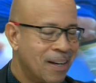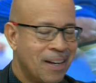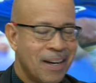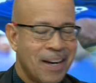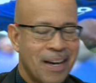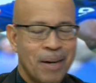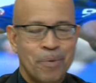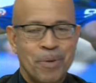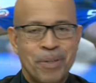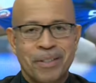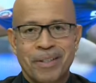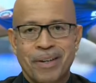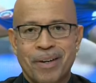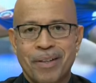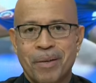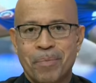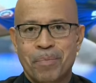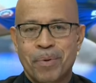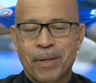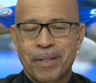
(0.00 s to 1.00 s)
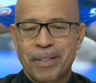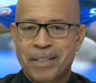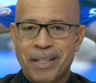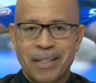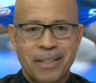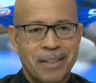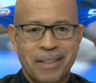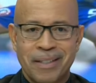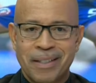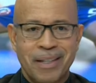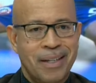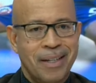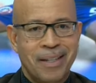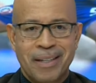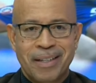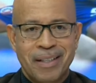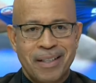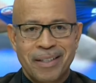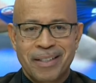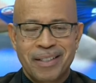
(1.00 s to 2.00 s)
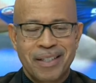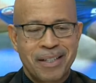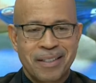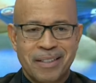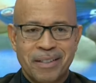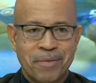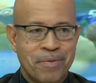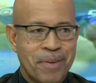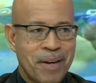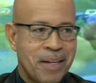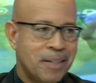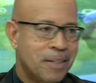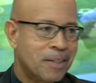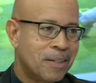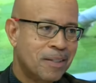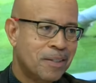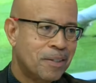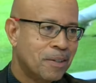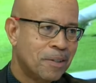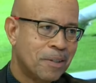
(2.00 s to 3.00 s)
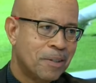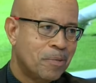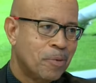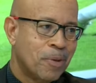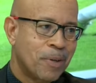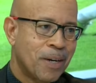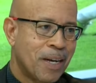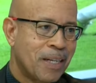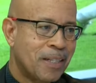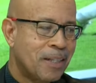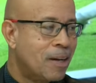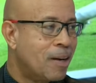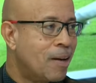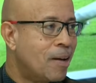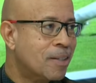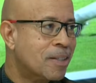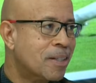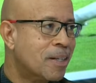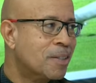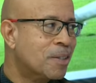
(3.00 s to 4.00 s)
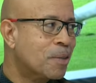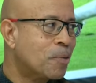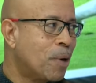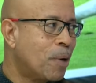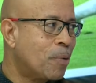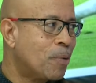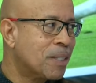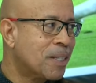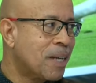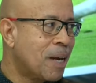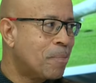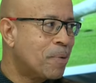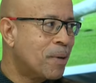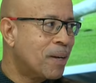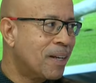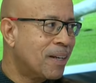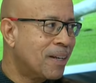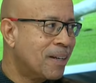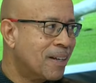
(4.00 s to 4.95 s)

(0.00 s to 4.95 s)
and we saw the process the Chelsea fans just were at a loss. I don't think Manchester